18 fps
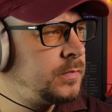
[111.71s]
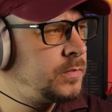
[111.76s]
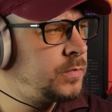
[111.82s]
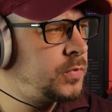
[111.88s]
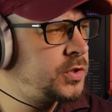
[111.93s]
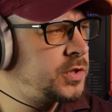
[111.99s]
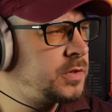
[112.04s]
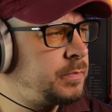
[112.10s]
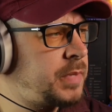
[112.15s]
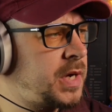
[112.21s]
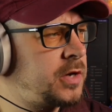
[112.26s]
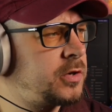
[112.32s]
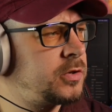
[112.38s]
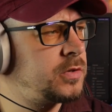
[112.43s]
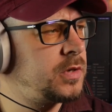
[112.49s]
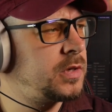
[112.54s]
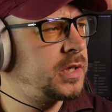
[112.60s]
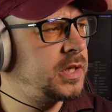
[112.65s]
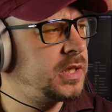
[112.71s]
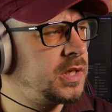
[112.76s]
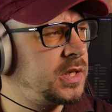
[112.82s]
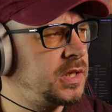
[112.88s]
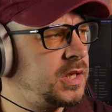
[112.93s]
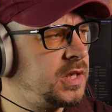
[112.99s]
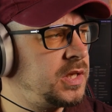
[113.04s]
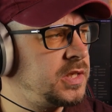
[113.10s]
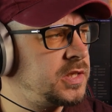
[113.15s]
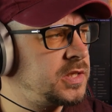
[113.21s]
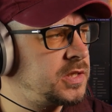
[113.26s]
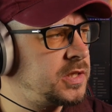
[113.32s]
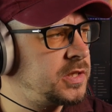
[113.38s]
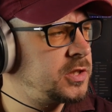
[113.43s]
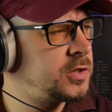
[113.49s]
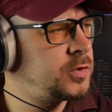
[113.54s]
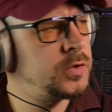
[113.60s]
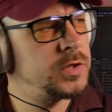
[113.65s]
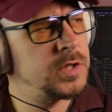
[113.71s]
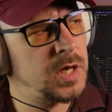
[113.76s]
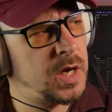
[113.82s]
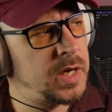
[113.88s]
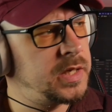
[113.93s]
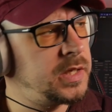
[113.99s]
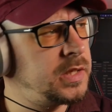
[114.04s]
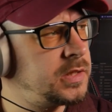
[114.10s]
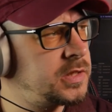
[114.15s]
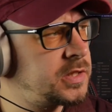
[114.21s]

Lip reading: Put some powder on it at least. It's too shiny. It's